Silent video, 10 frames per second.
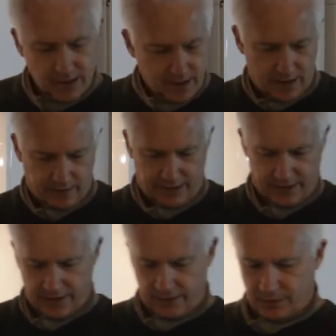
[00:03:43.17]
I'm going
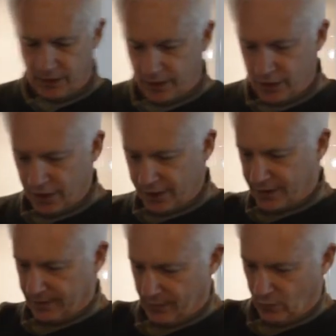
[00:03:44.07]
to cook
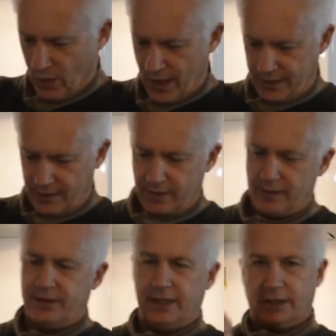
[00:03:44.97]
1
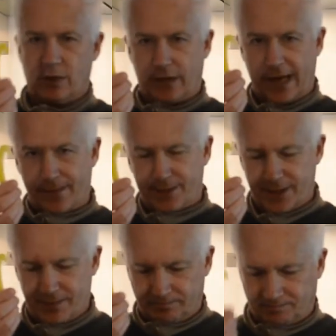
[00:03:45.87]
yellow
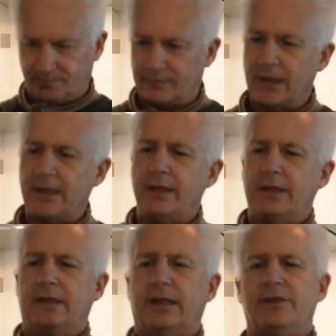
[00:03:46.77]
capsicum,
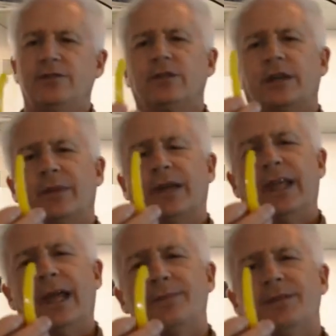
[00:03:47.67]
and I do like my
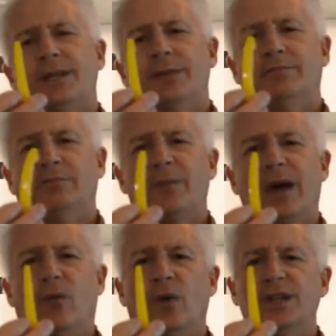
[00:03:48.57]
capsicum about
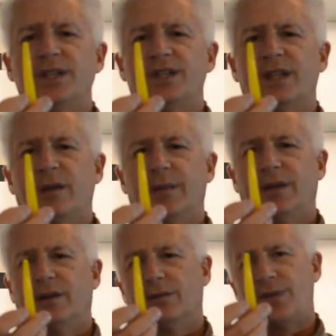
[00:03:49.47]
1
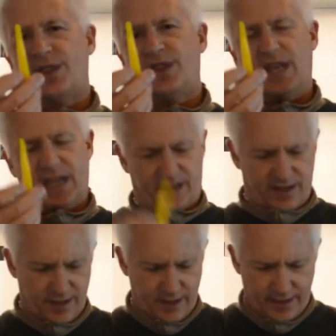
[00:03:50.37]
centimeter thick,
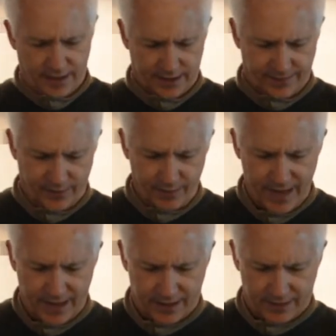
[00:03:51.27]
because if you
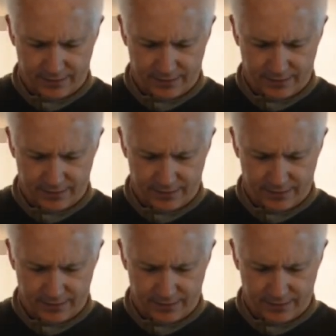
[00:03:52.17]
make,